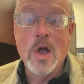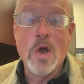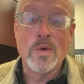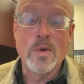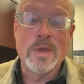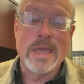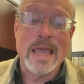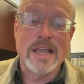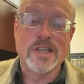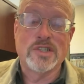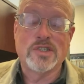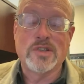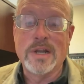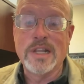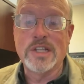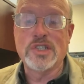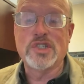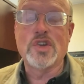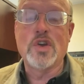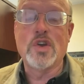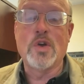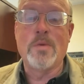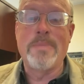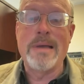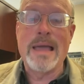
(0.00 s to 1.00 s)
Okay, so
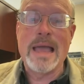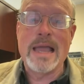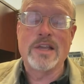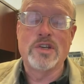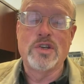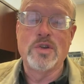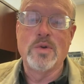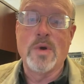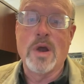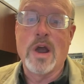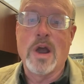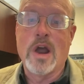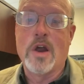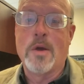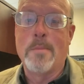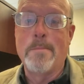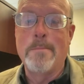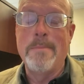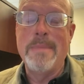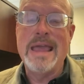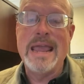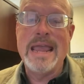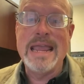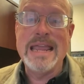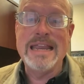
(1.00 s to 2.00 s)
let's go back to our
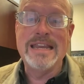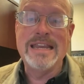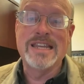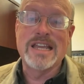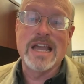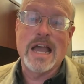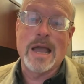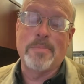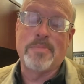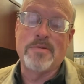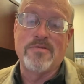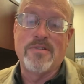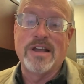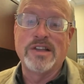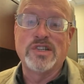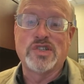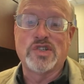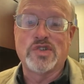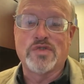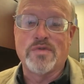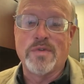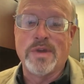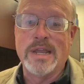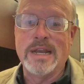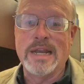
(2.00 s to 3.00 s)
main
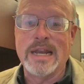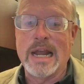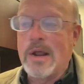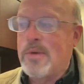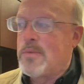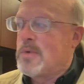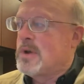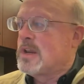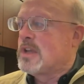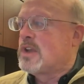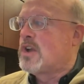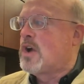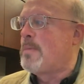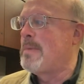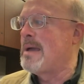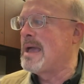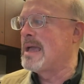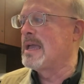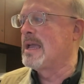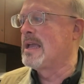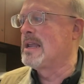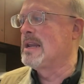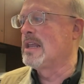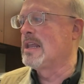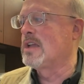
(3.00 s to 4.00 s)
copyright screen. And I want to go
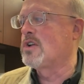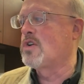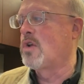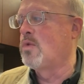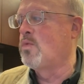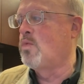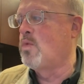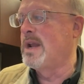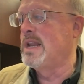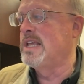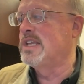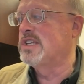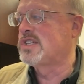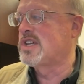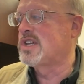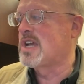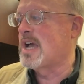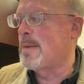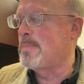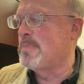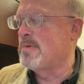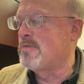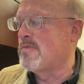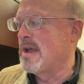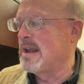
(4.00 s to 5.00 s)
back and click on what is
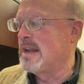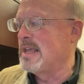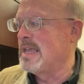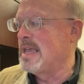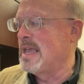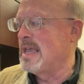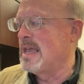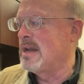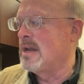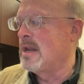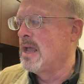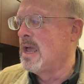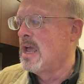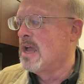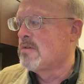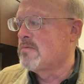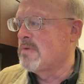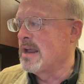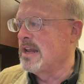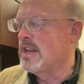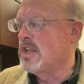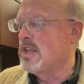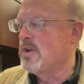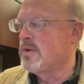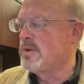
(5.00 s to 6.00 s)
copyright again
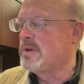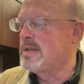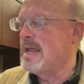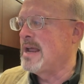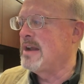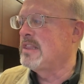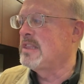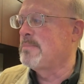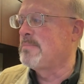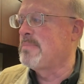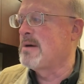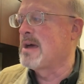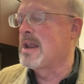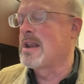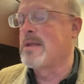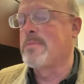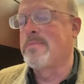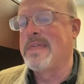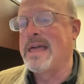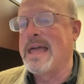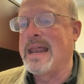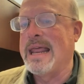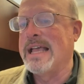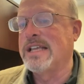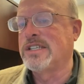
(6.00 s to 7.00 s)
right here. Down at the
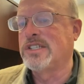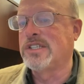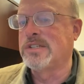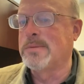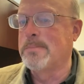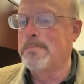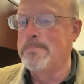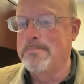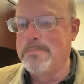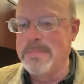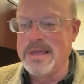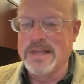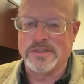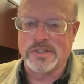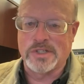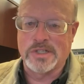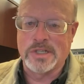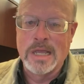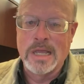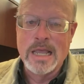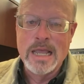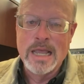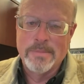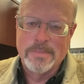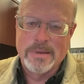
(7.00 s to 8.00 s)
bottom of that has some
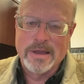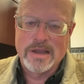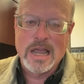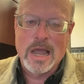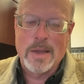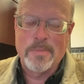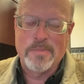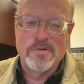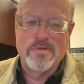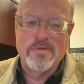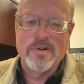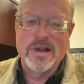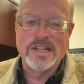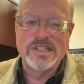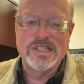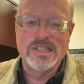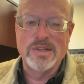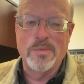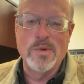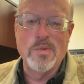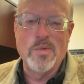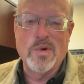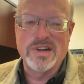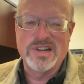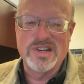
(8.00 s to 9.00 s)
myths about
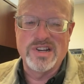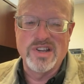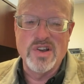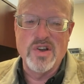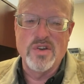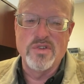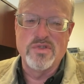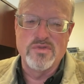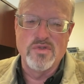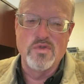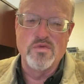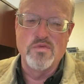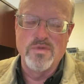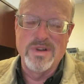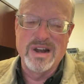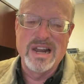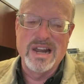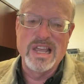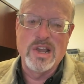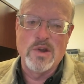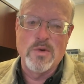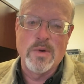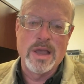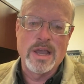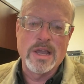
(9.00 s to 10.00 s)
copyrights that we want to go through
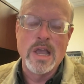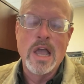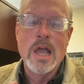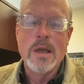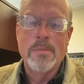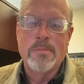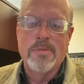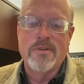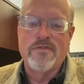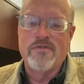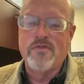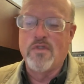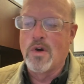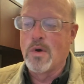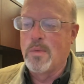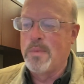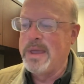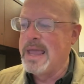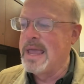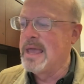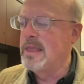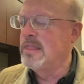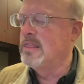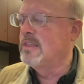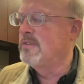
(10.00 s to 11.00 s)
really quick before
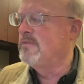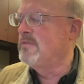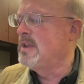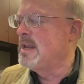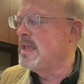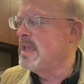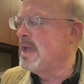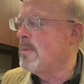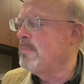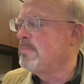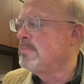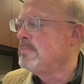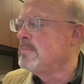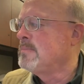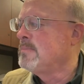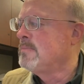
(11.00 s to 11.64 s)
we end the video.